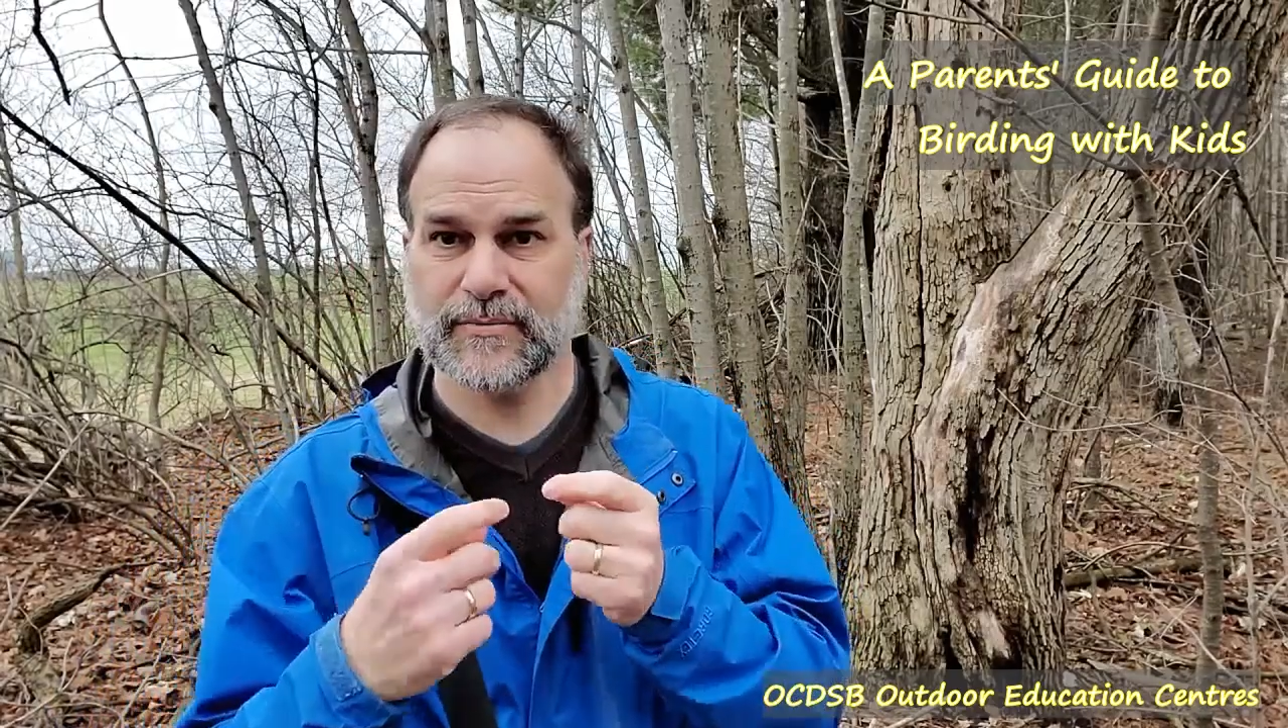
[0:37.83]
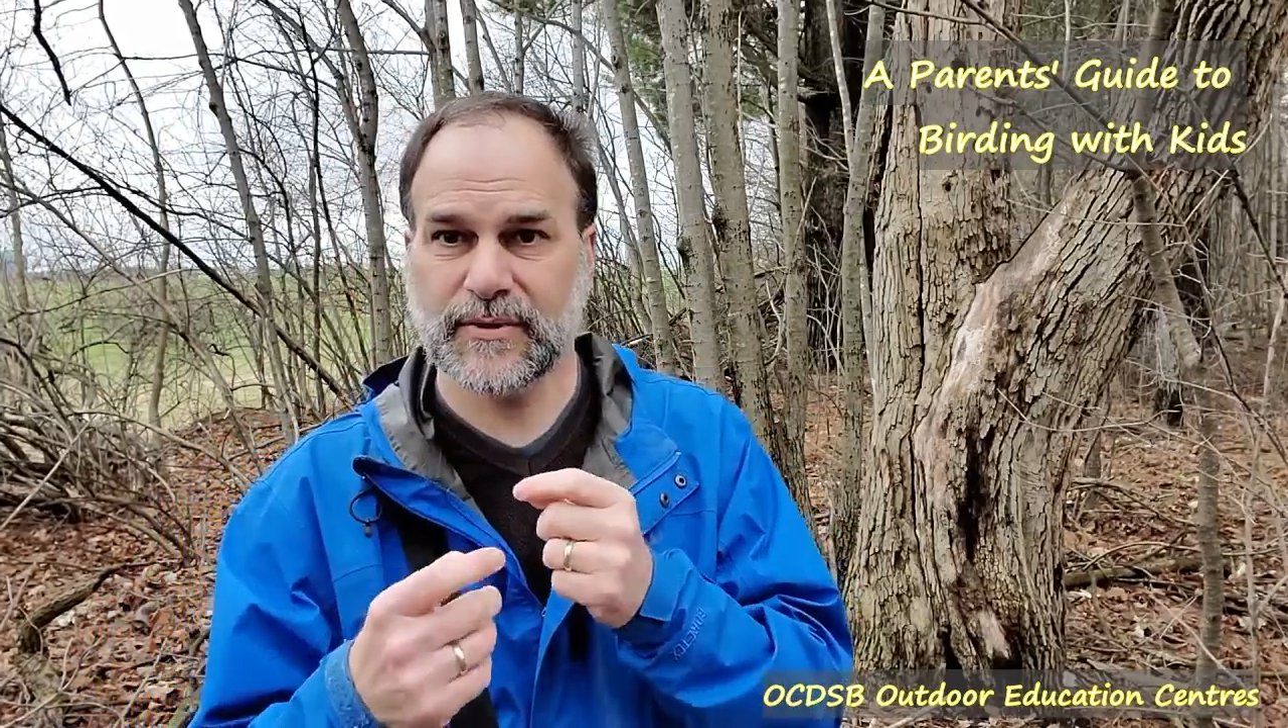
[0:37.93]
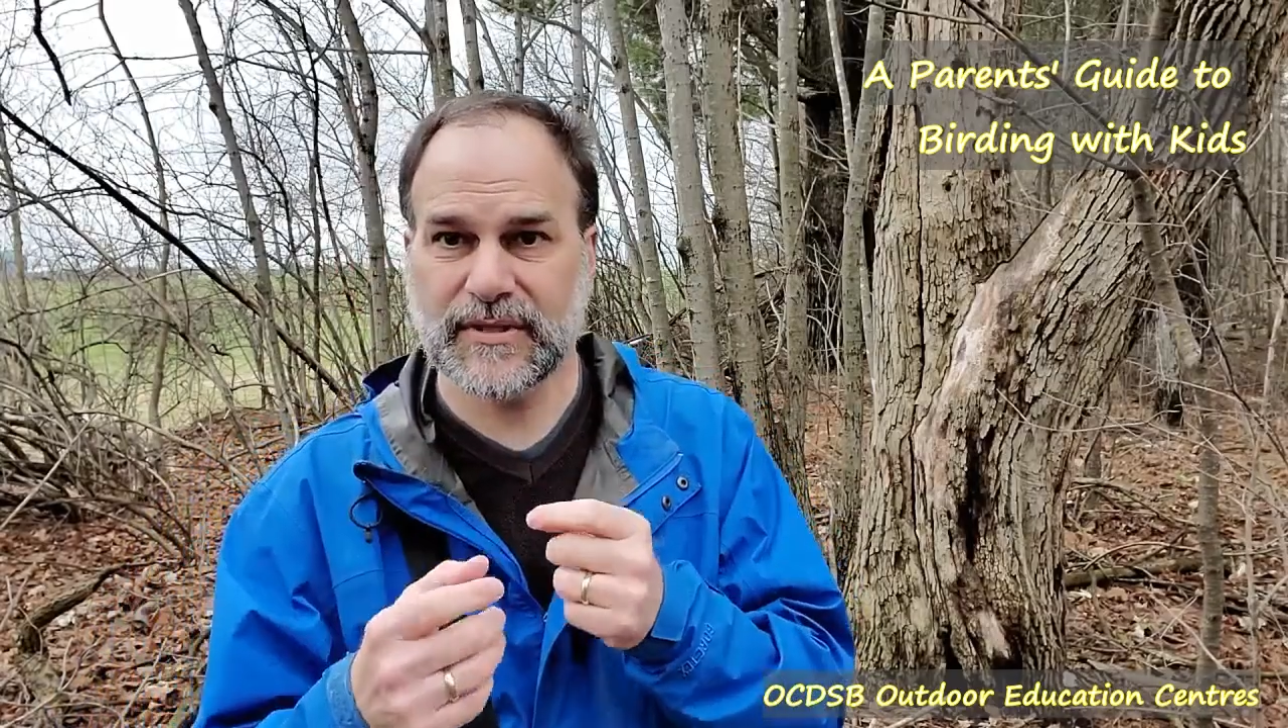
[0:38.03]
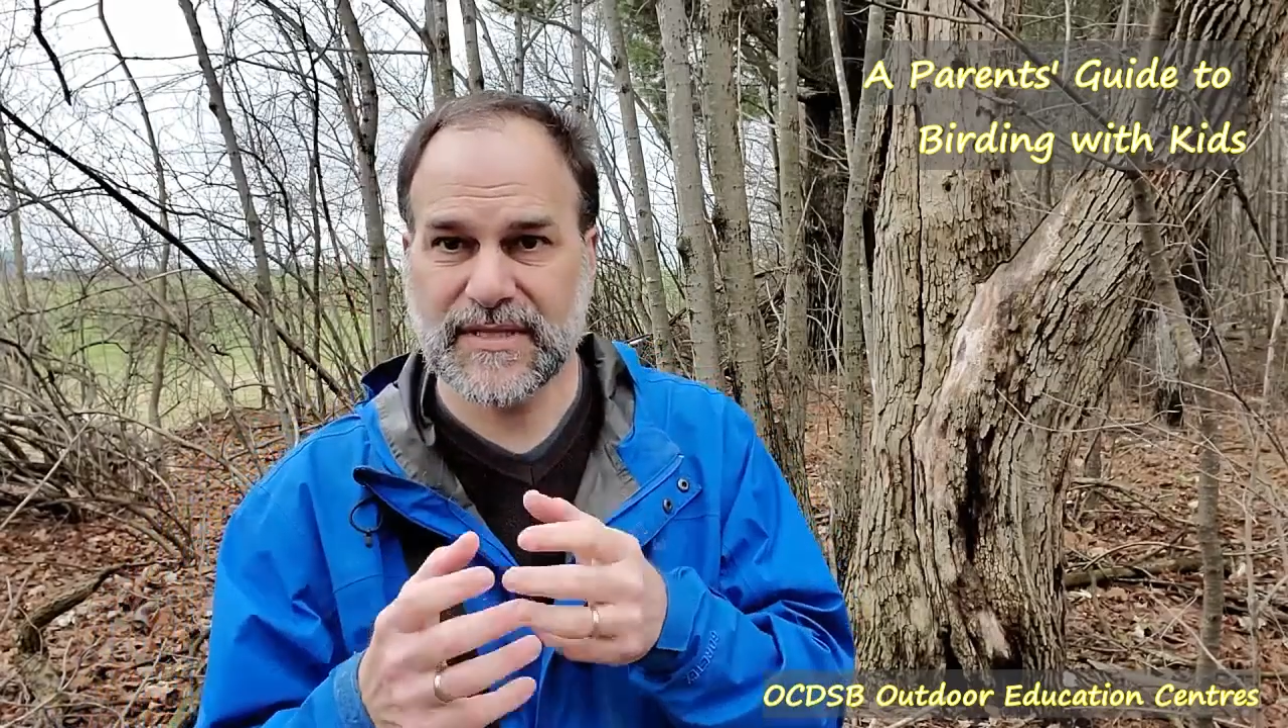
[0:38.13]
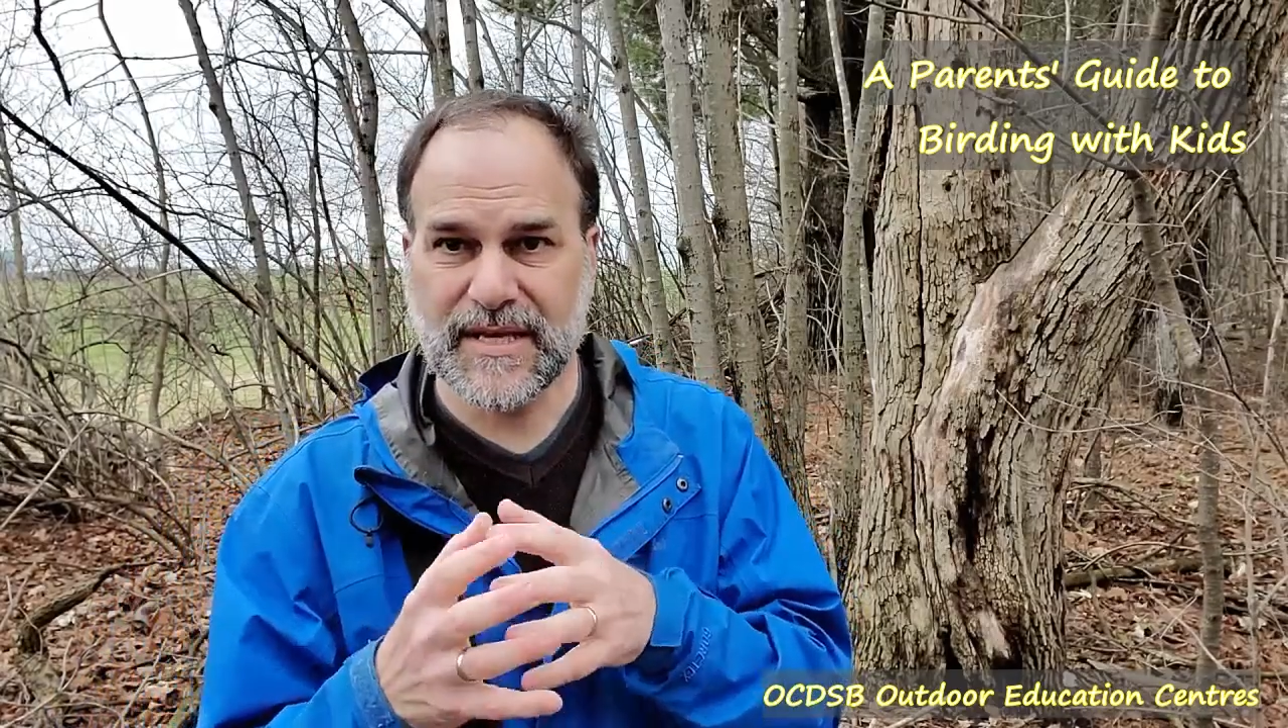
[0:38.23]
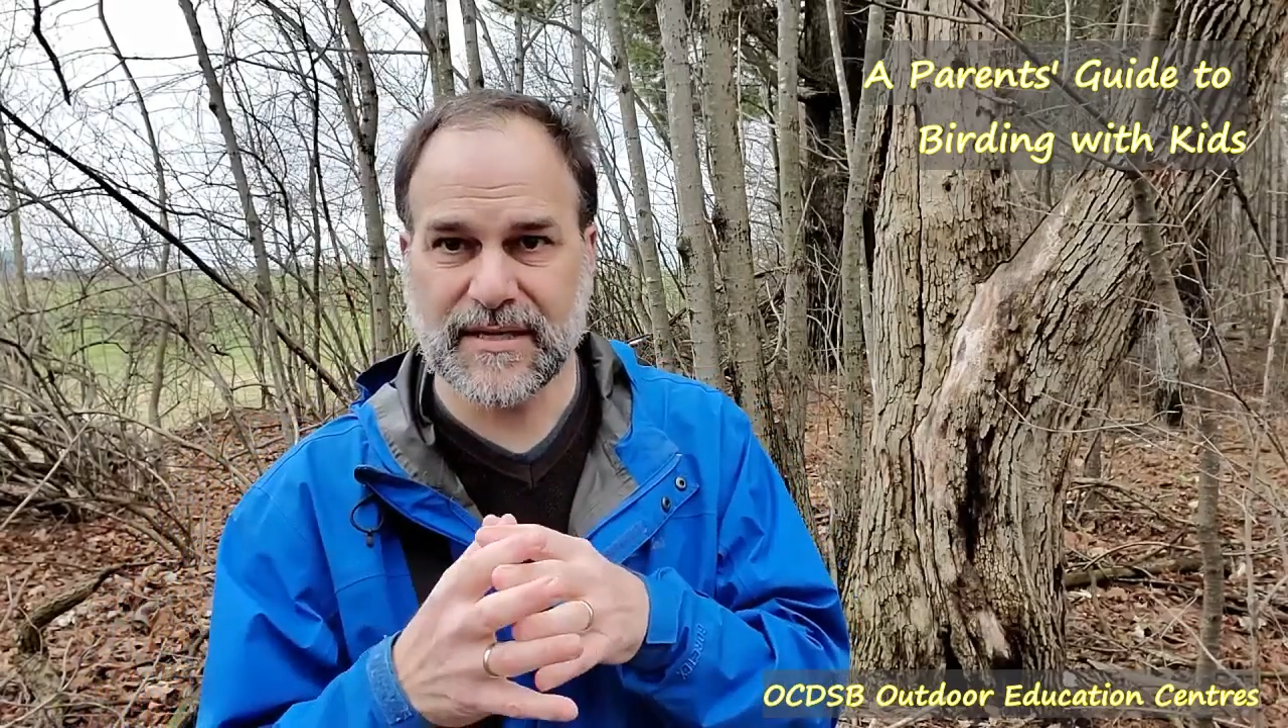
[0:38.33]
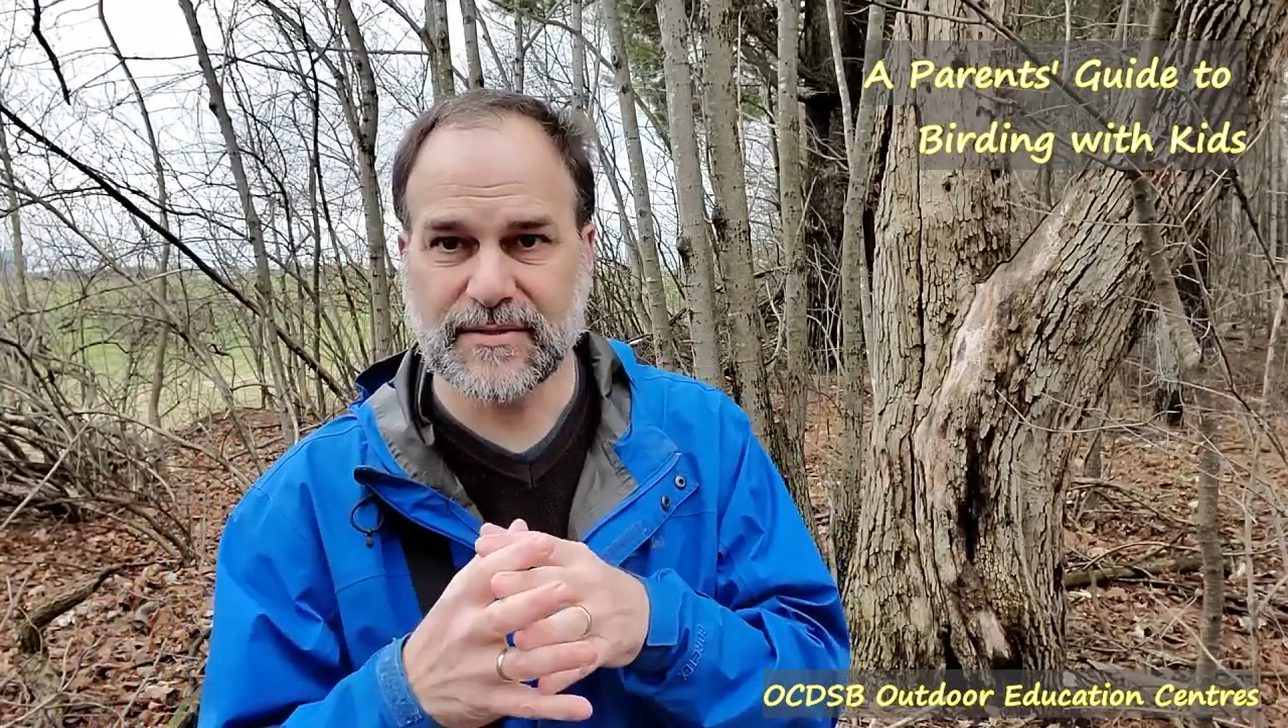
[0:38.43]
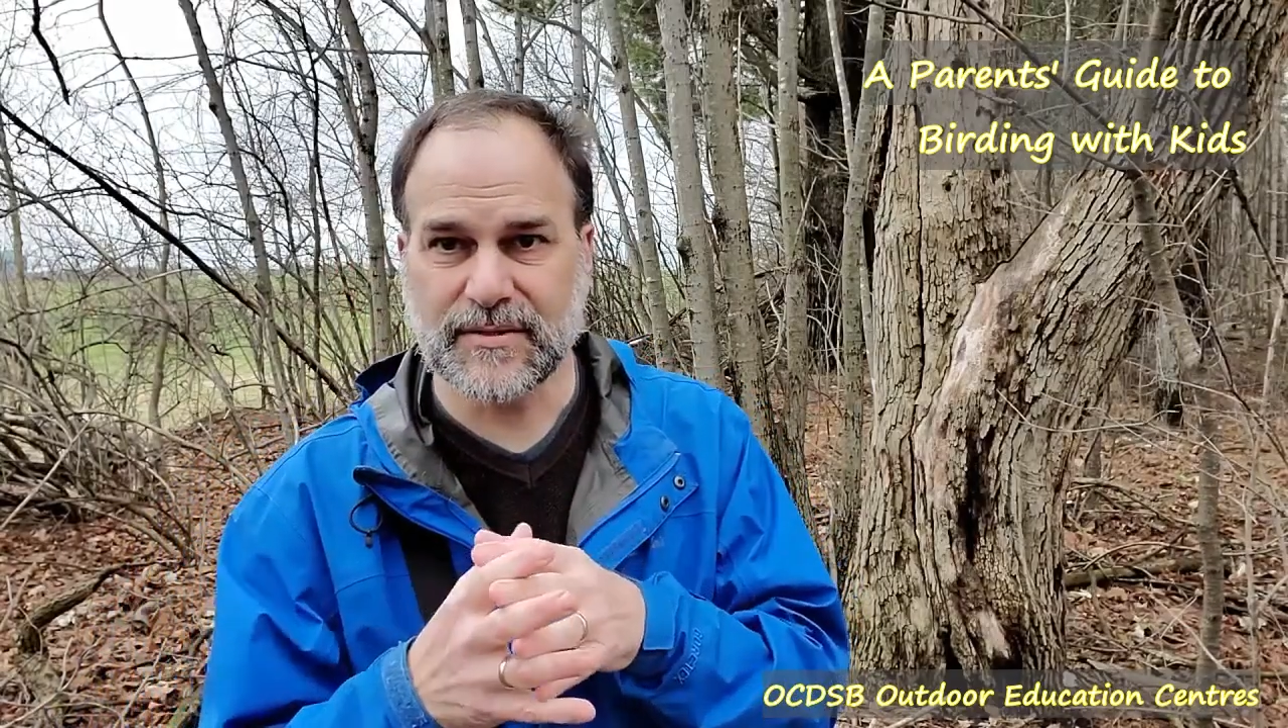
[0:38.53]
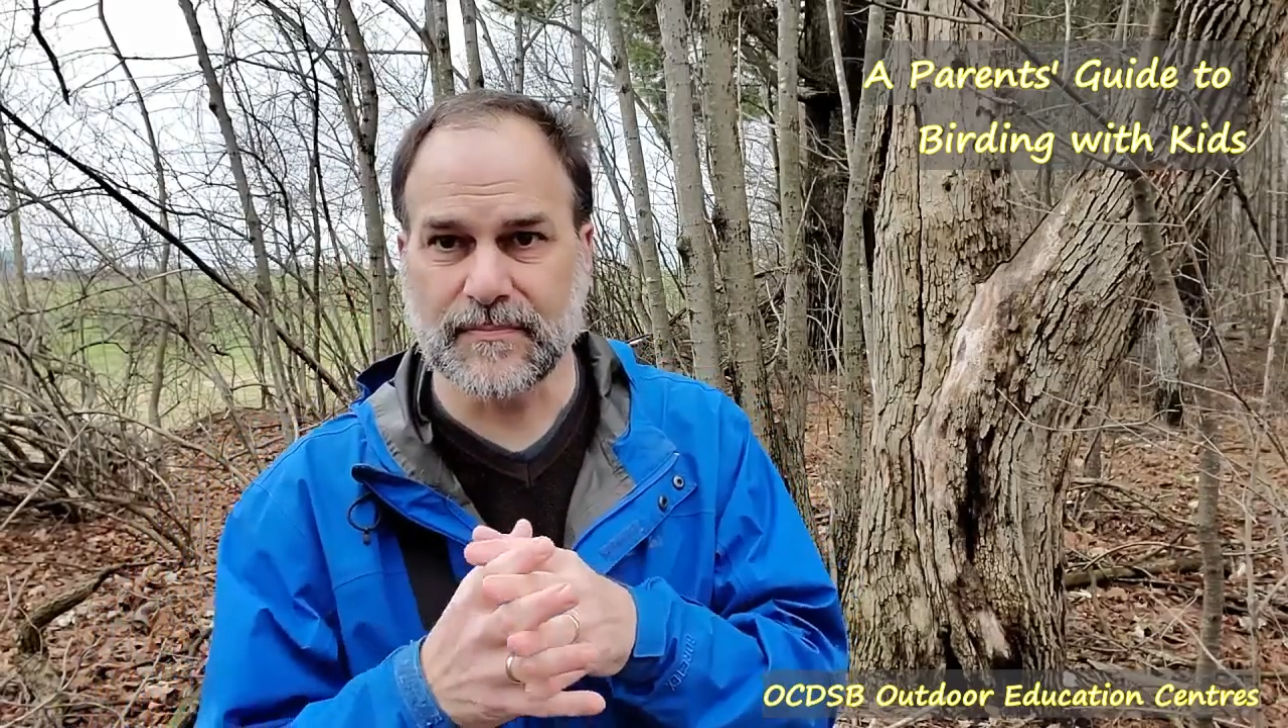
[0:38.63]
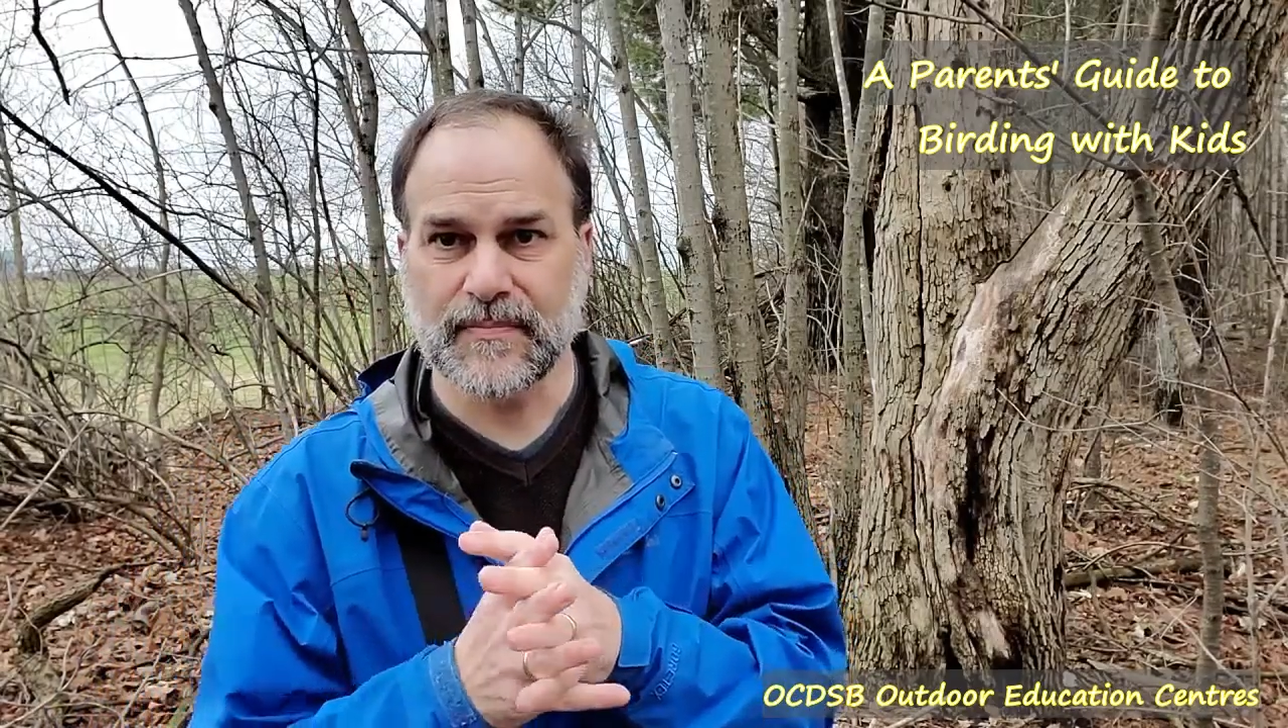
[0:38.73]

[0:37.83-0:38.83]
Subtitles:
really get into.